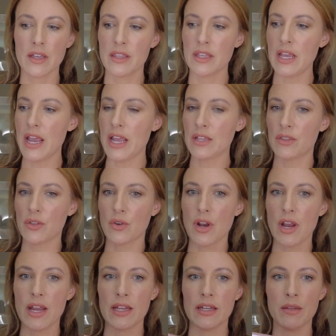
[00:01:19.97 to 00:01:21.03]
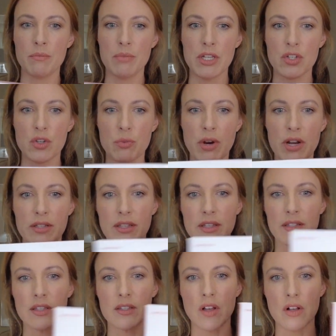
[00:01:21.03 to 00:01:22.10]
the 8th grade BJU Press.
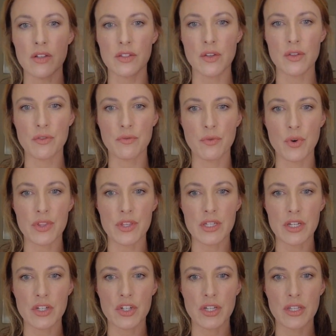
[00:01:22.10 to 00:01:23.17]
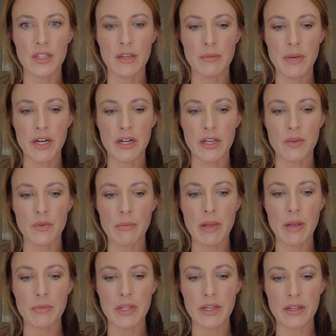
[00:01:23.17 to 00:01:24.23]
This is also the 4th edition, the American
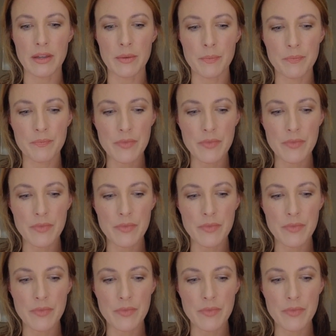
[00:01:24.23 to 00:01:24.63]
Republic.